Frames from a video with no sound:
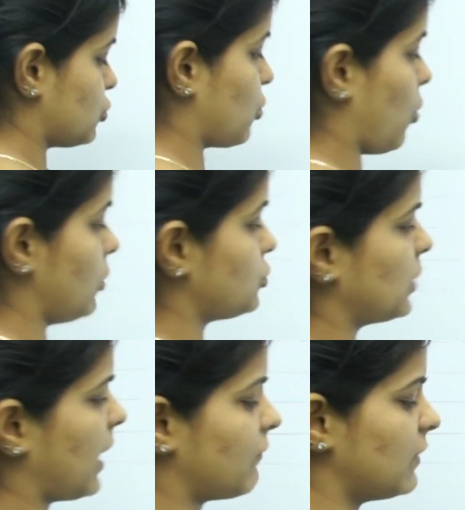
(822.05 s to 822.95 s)
So all
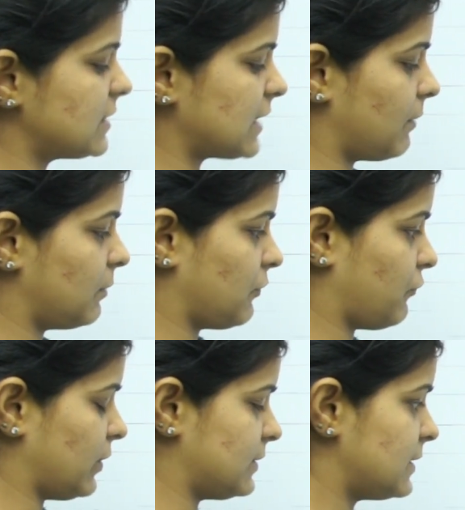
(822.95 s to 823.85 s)
should have the same
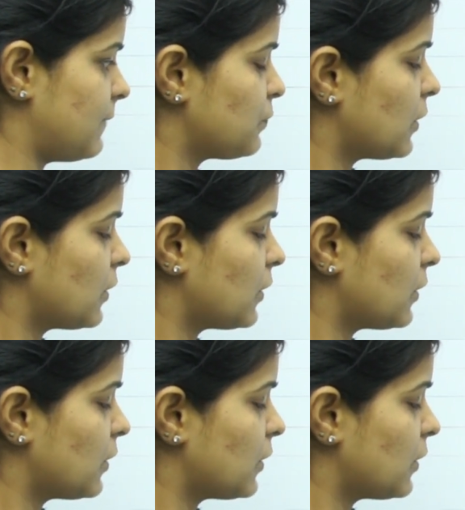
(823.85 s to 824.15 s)
difference.